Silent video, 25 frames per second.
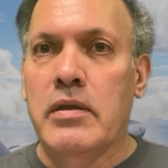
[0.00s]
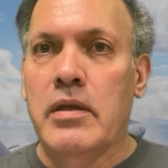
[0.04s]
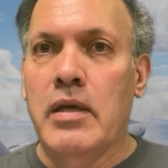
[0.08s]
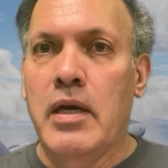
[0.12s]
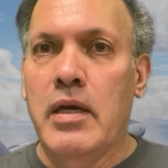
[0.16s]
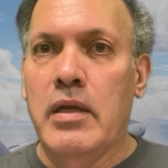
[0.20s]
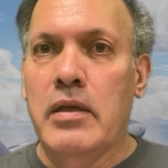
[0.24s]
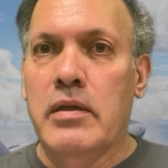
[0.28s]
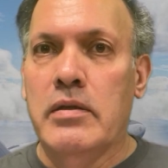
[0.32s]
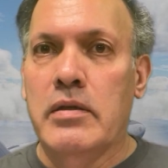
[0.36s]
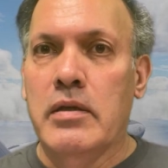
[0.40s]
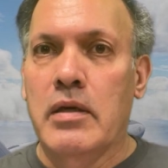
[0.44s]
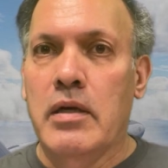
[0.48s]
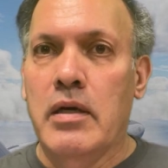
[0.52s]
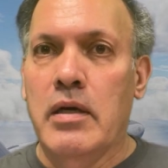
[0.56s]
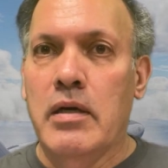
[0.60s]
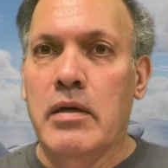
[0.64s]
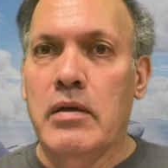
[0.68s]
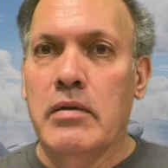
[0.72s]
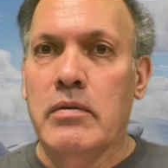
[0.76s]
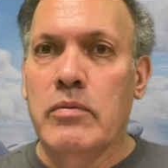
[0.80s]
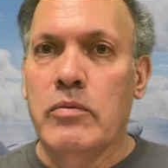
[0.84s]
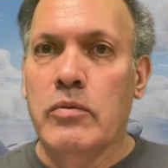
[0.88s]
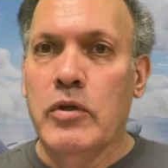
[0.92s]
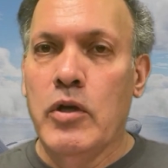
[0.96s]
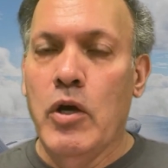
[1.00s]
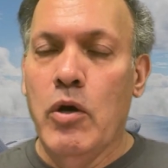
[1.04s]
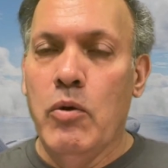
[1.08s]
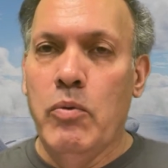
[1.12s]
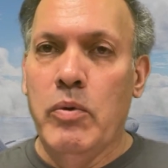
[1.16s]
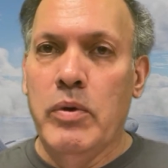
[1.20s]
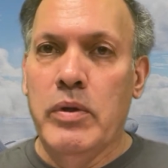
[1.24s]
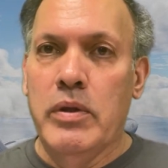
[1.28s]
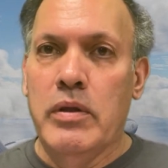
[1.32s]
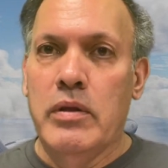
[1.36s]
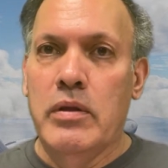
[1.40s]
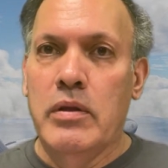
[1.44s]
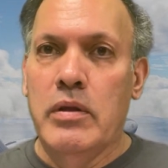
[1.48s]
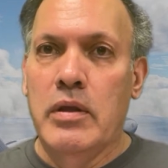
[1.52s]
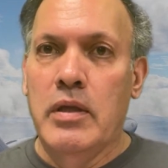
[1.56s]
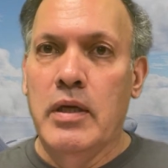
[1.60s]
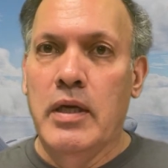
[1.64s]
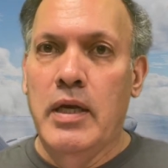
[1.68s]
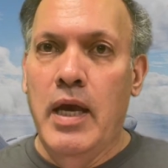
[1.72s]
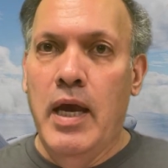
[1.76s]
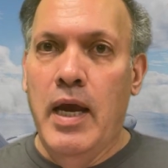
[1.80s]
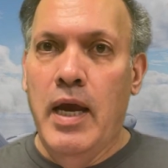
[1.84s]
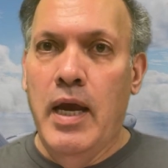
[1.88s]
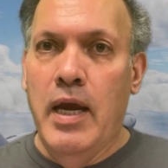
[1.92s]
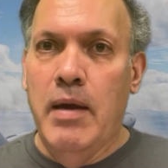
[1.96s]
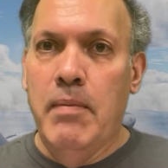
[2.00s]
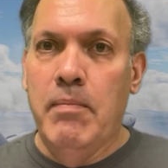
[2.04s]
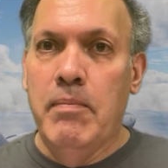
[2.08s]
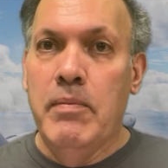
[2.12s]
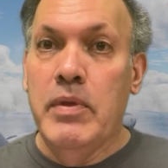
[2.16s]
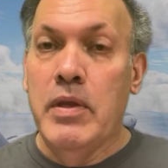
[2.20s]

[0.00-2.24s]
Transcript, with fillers: that go with the game.